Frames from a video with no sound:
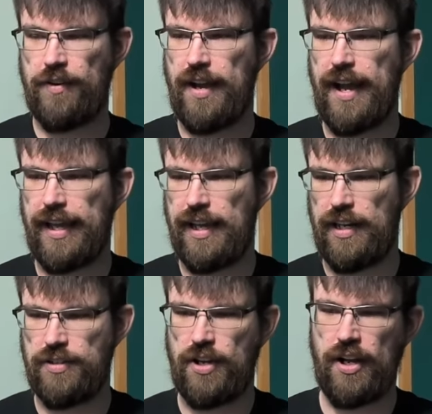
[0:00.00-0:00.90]
I kind
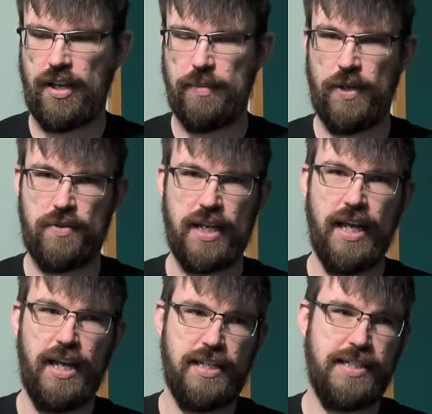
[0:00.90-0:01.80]
of talk about
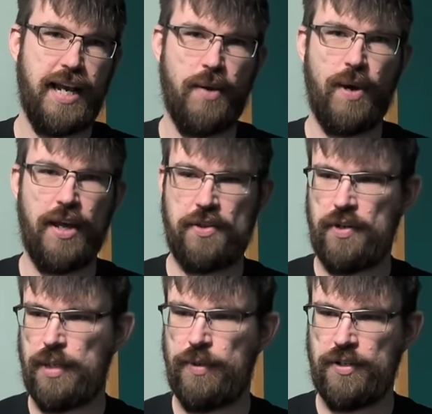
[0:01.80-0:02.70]
DIY
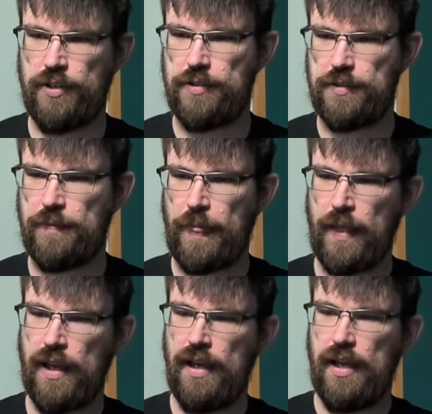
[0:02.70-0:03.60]
3D printers.
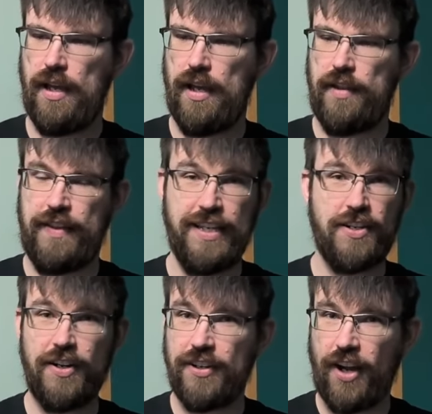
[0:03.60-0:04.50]
These
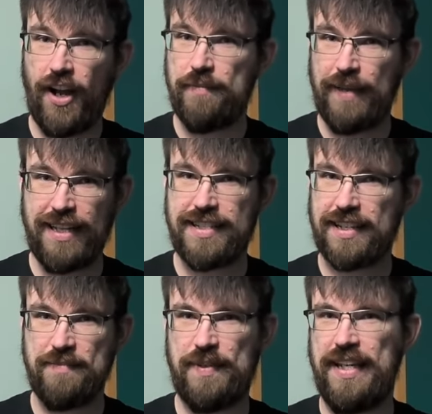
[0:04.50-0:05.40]
are not meant to
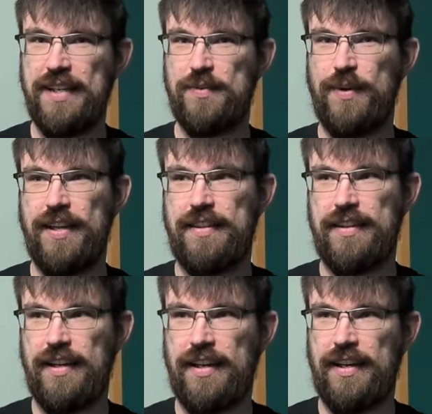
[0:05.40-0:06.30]
compete with
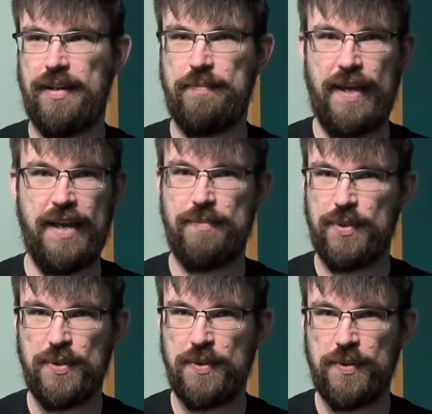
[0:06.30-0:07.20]
a
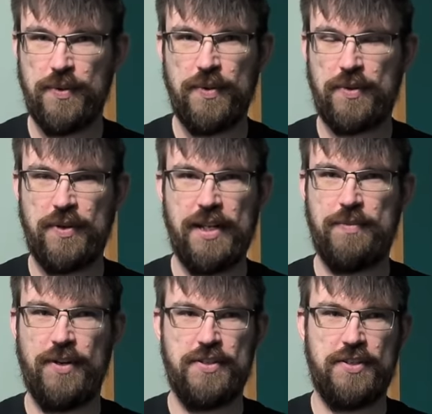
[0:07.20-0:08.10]
Bamboo 3D
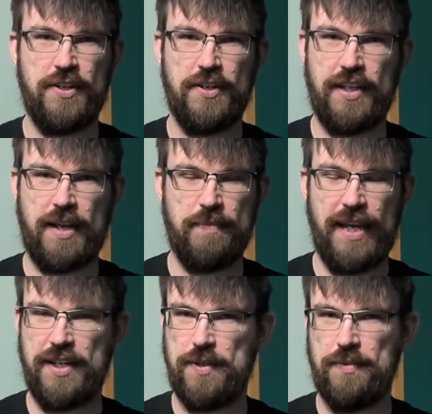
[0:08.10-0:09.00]
printer like a
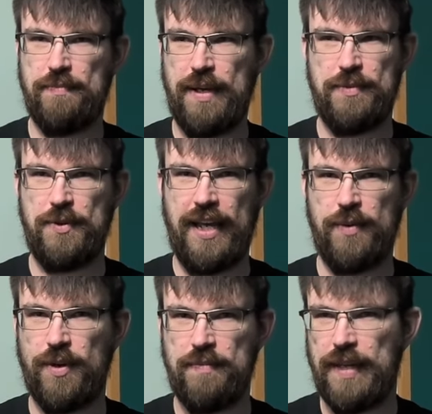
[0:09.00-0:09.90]
Bamboo
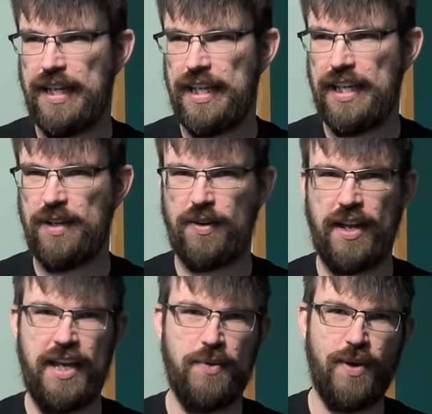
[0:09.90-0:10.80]
A1 Mini or
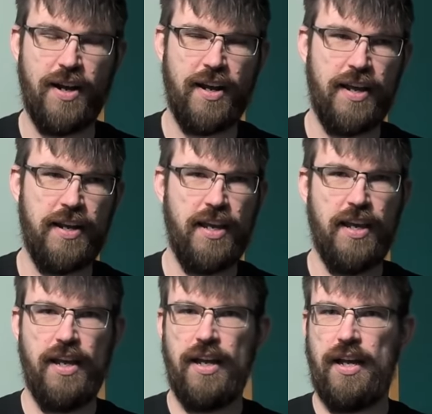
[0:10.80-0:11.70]
A1.
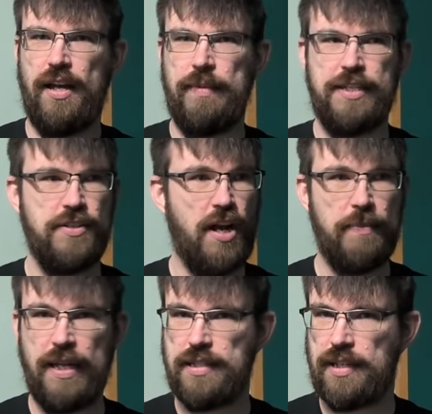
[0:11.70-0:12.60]
It's not
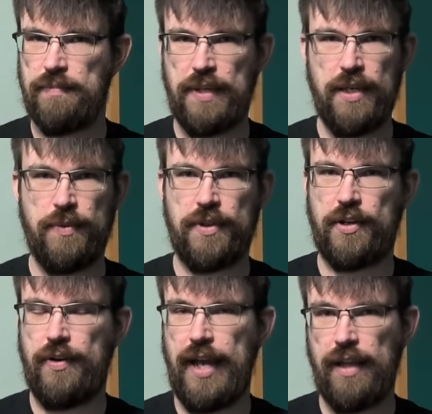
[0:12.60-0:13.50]
meant to compete with a
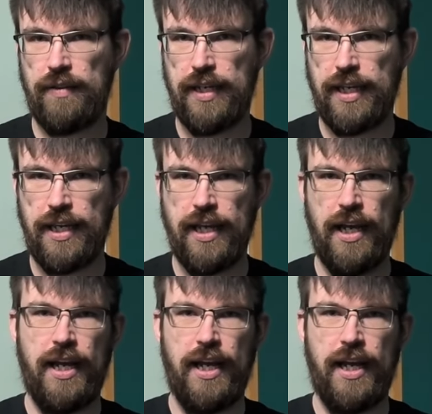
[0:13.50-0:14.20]
Creality.